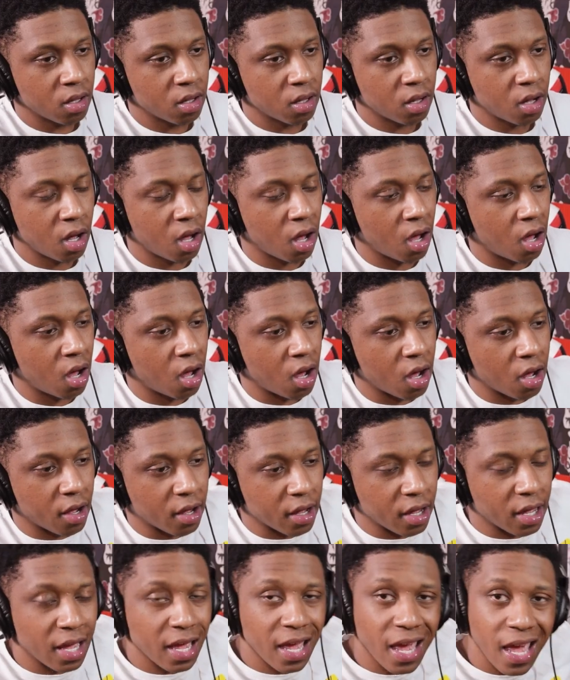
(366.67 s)
Oh,
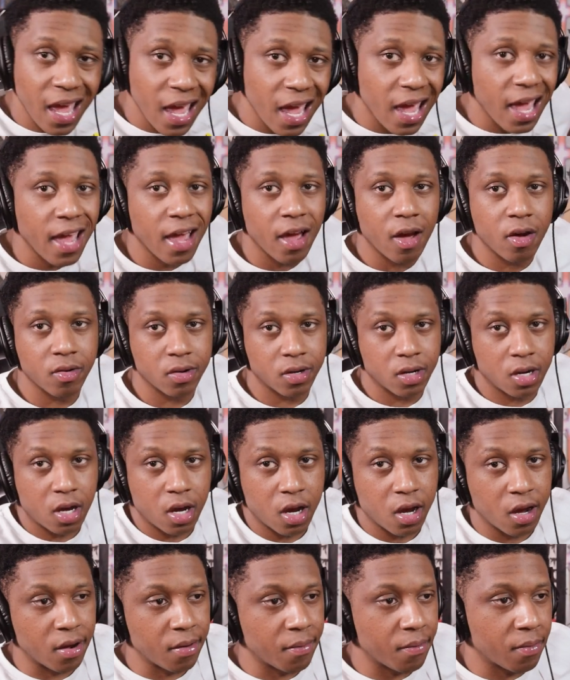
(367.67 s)
hell
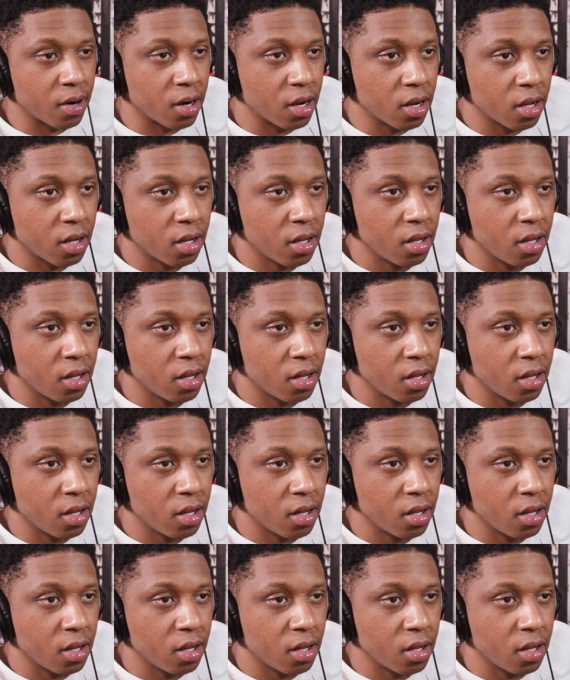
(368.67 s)
nah, bro.